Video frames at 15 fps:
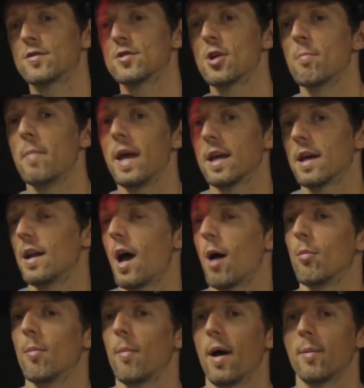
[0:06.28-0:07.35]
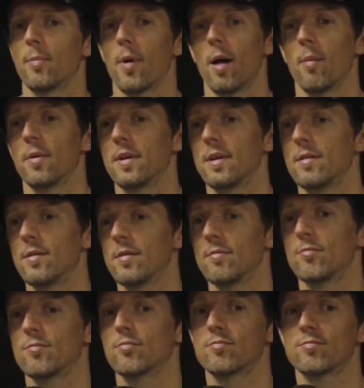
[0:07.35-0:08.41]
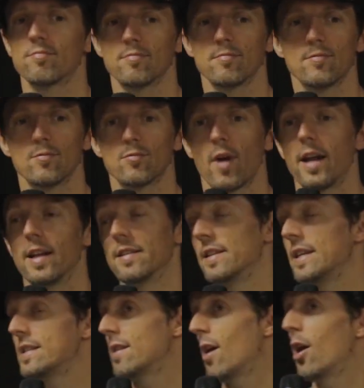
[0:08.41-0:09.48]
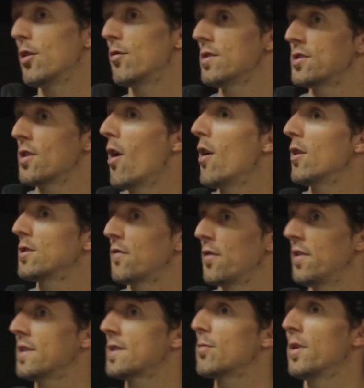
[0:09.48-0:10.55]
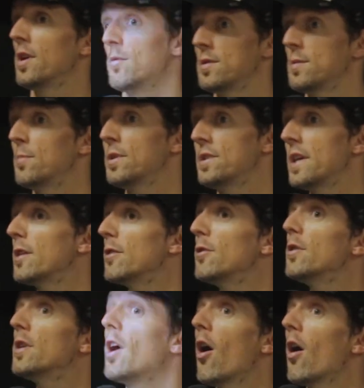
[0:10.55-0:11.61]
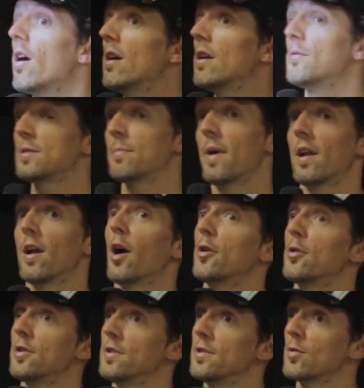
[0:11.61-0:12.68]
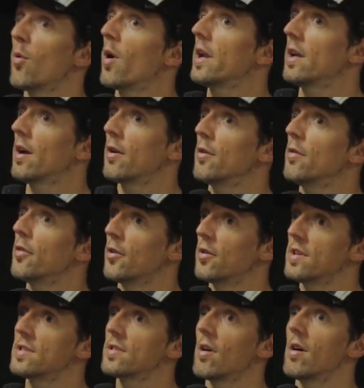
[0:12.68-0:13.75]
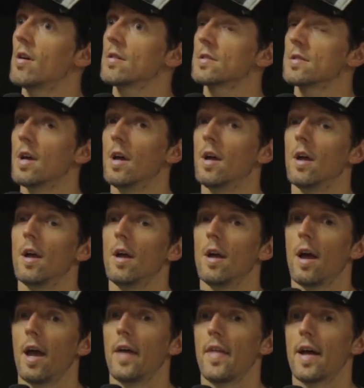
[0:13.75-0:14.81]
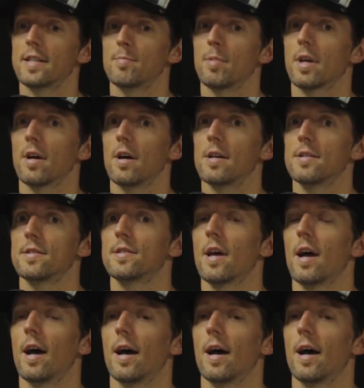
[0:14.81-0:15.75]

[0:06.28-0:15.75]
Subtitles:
to make an album, I probably write at least 100 songs. For this one, it was particularly hard. It was about 120, 130 songs. And that's because